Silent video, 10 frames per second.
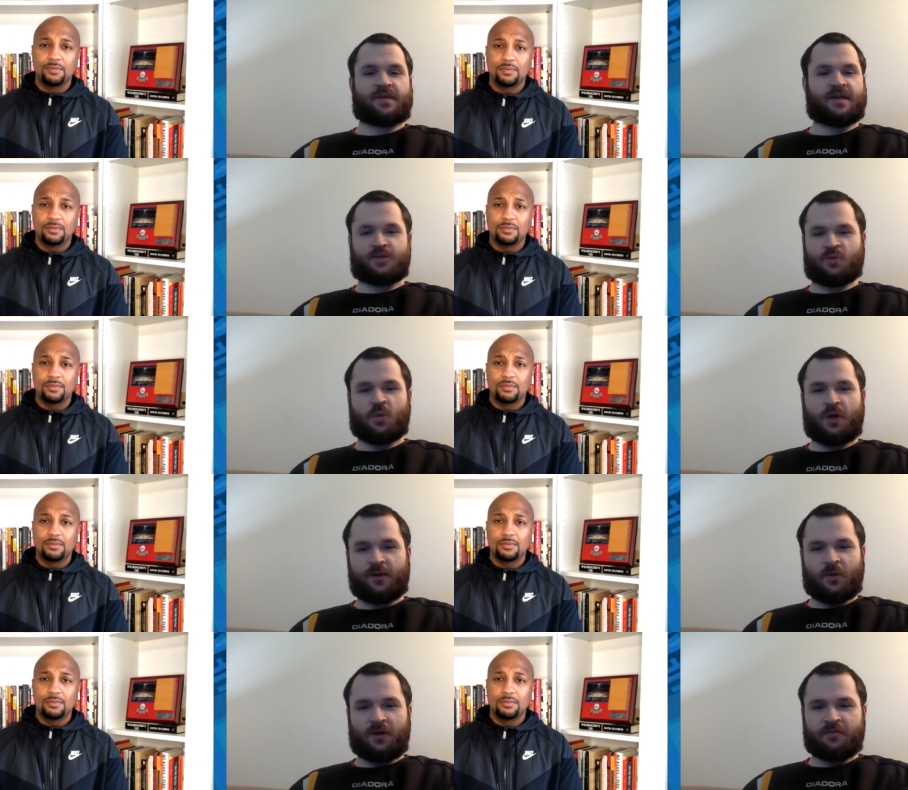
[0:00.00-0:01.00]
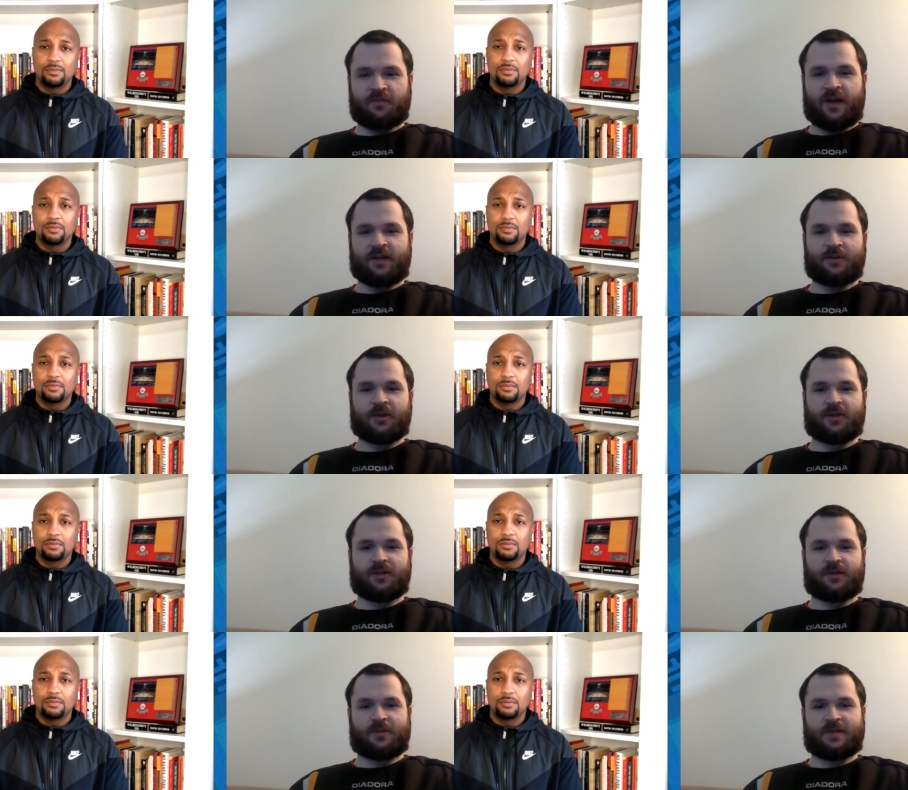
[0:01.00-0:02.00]
Speaker 1: yeah. Just one one final
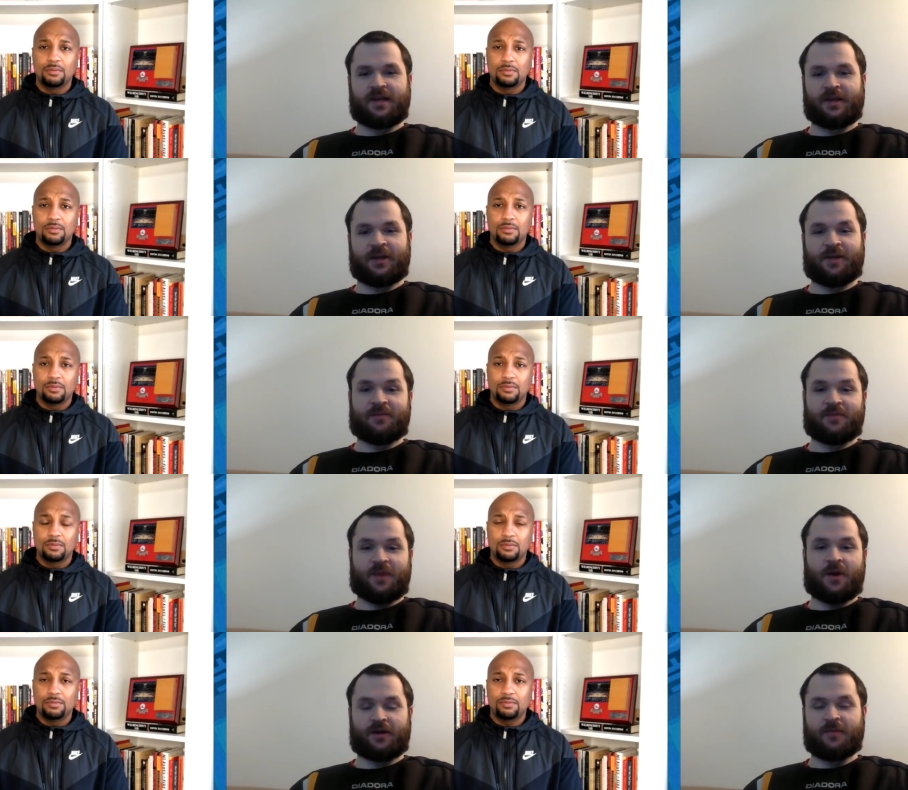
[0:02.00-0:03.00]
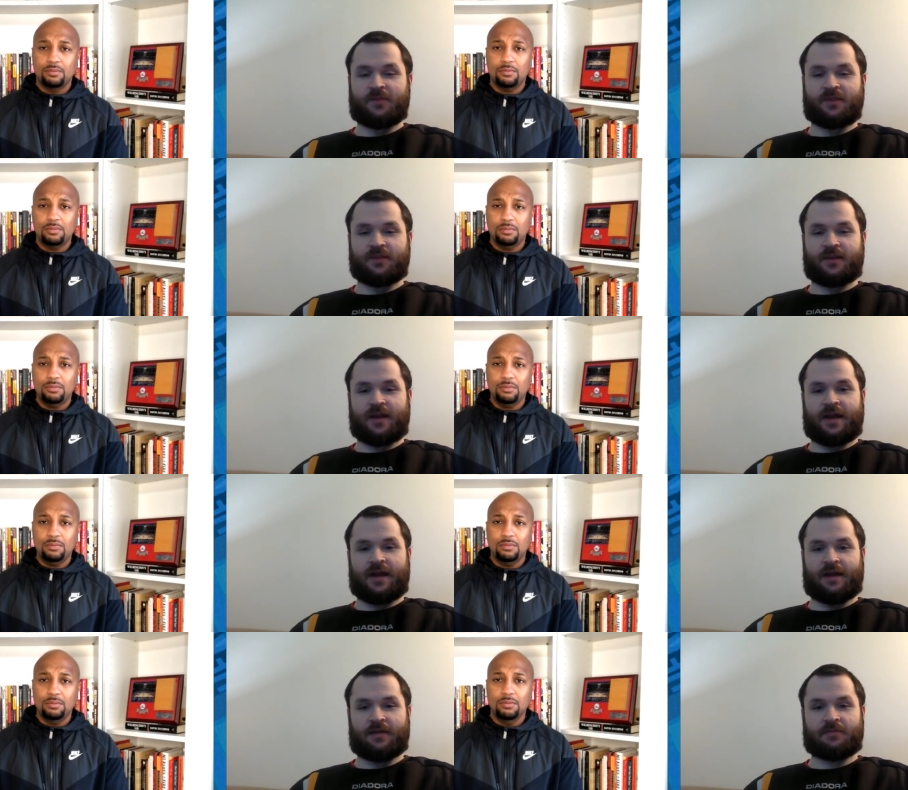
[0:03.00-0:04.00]
little nugget on on Embiid that
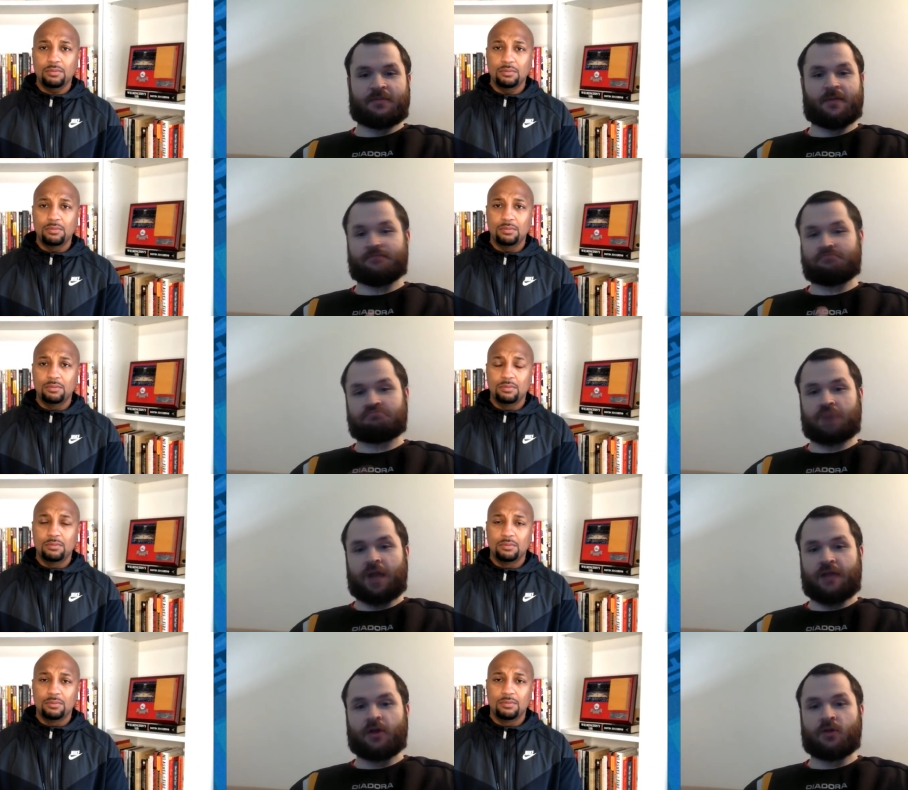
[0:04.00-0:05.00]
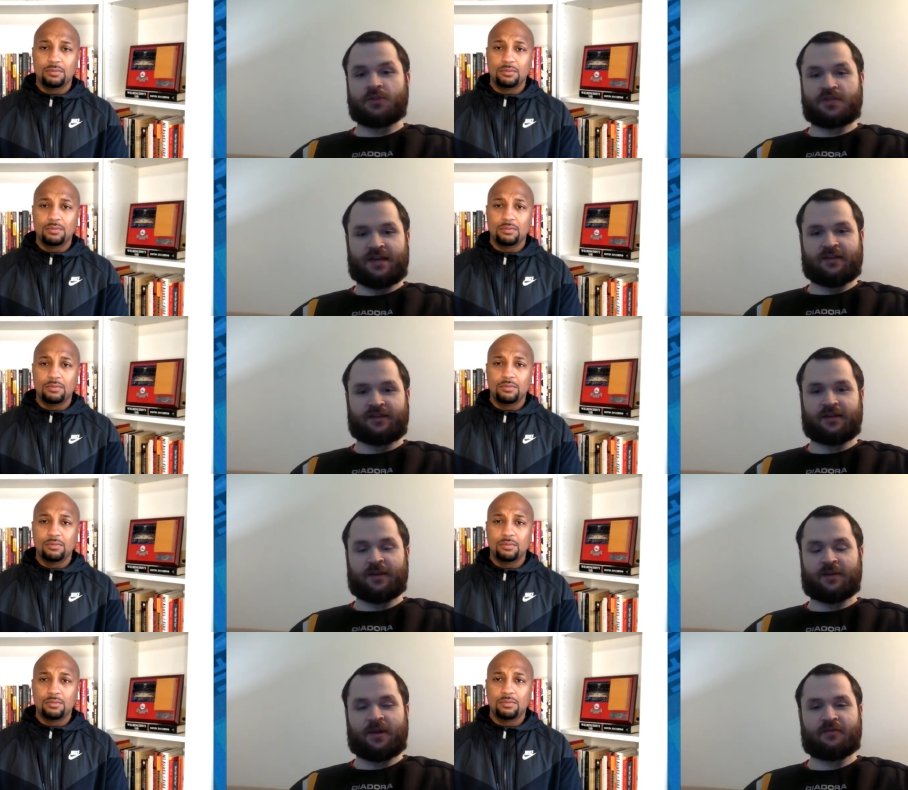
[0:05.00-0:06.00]
I that I thought was
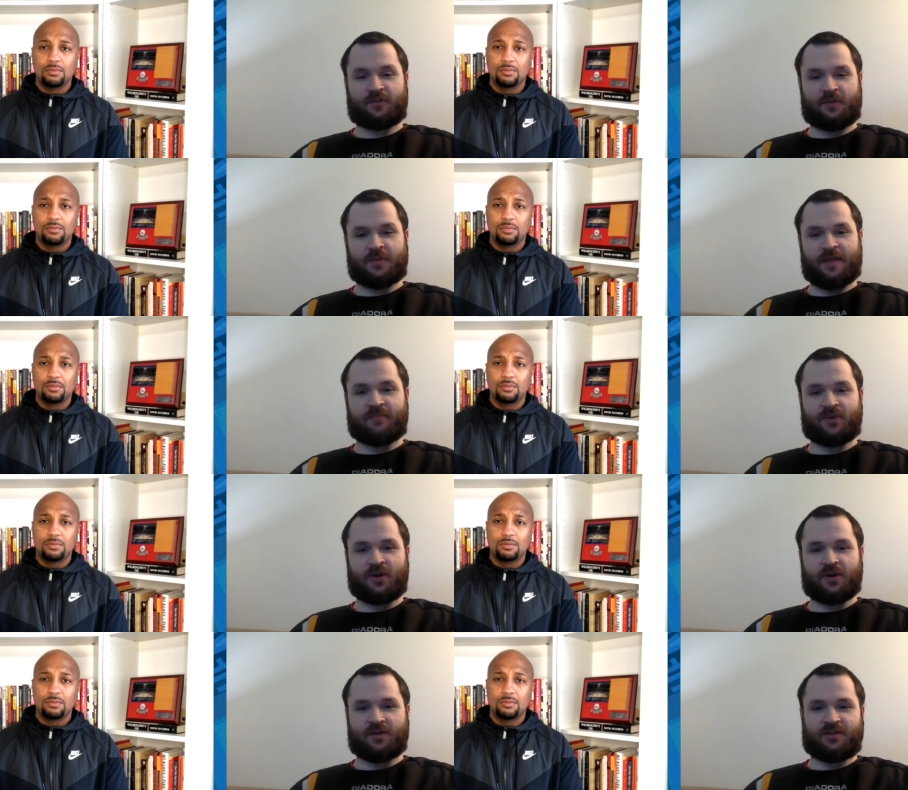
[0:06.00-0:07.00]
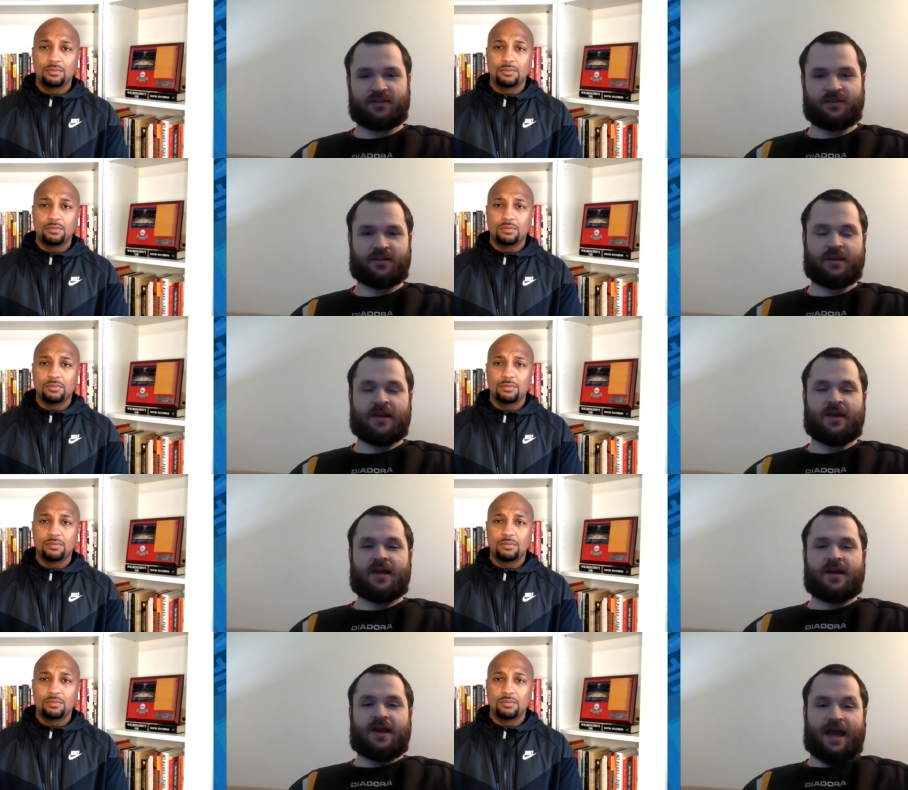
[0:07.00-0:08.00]
telling uh, from Dan Burke, the
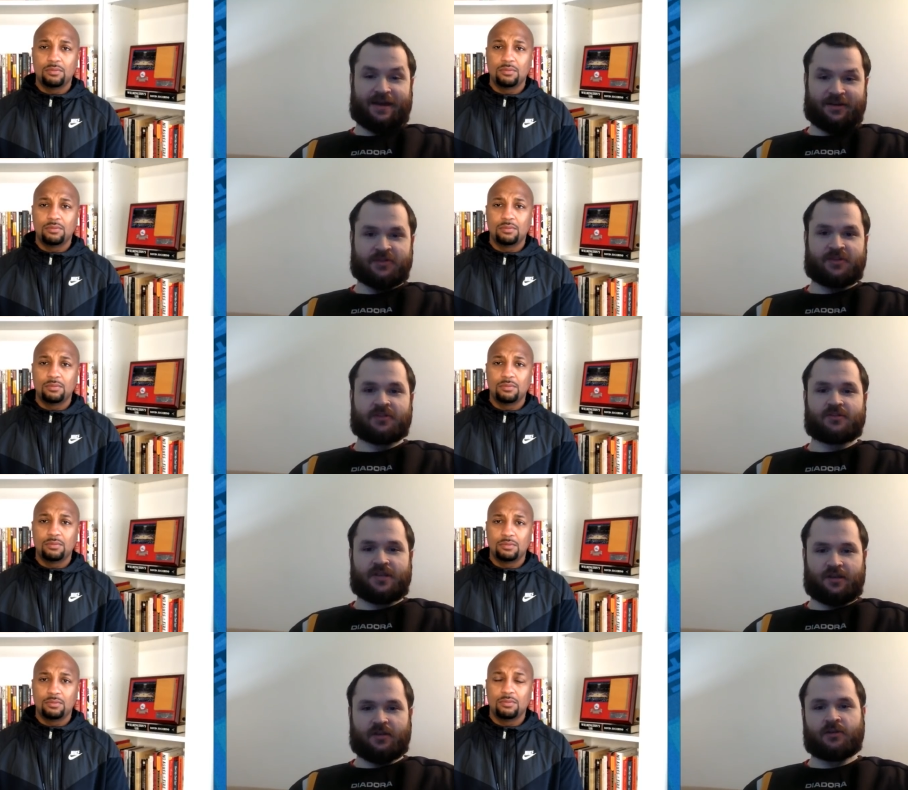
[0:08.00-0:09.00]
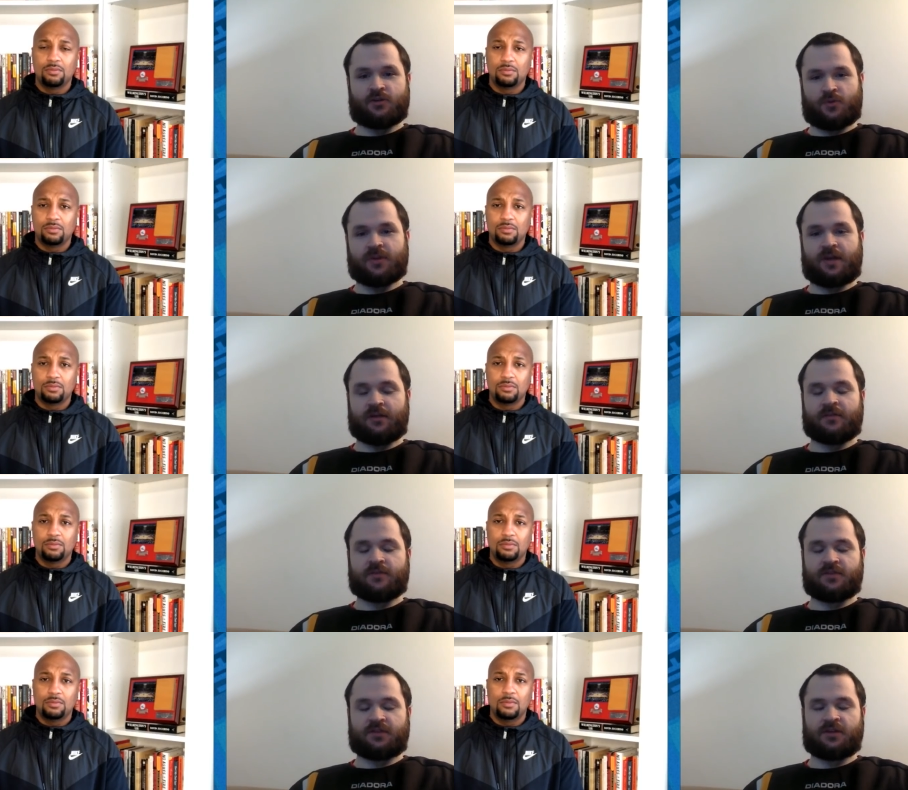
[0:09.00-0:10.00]
acting Sixers head coach with Doc
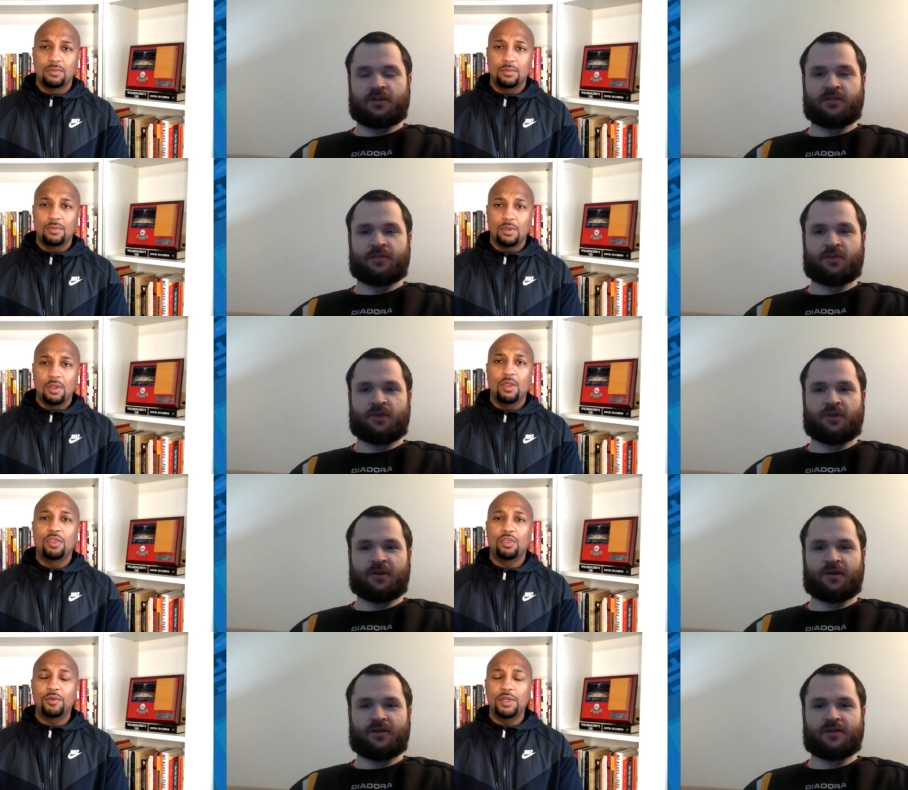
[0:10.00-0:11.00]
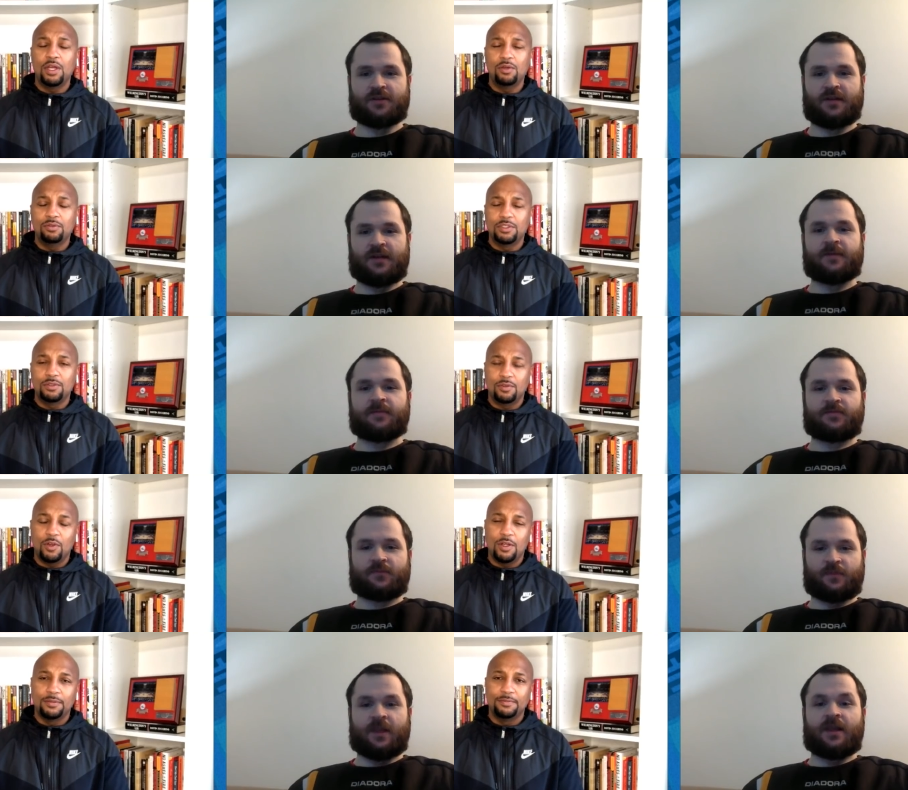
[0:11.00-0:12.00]
Rivers and COVID protocols. Reno so
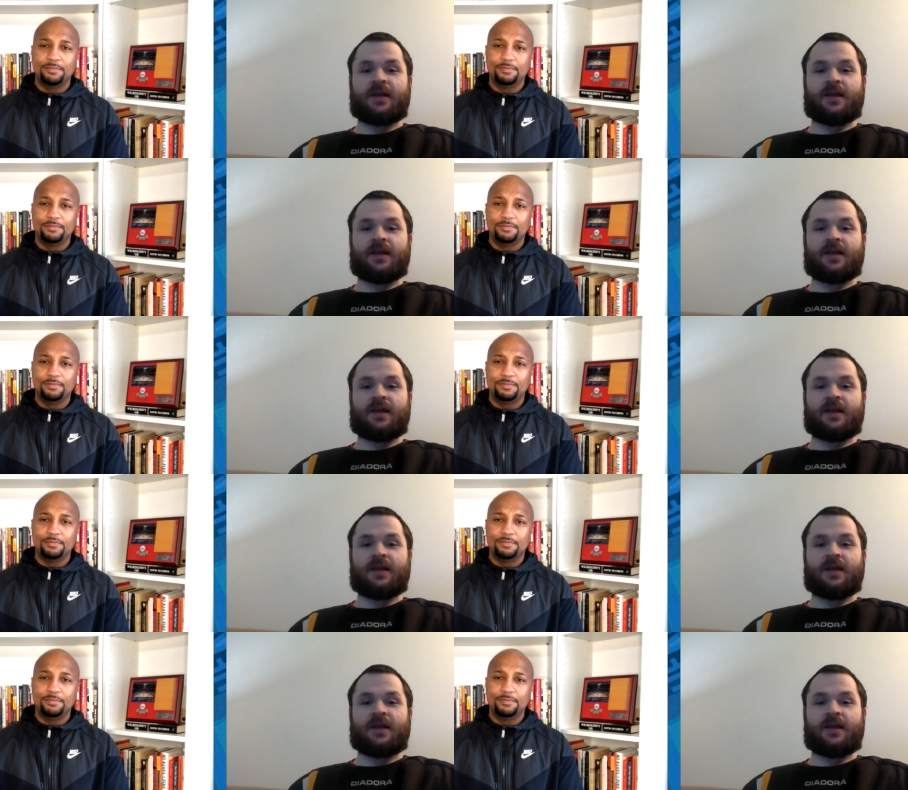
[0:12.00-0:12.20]
far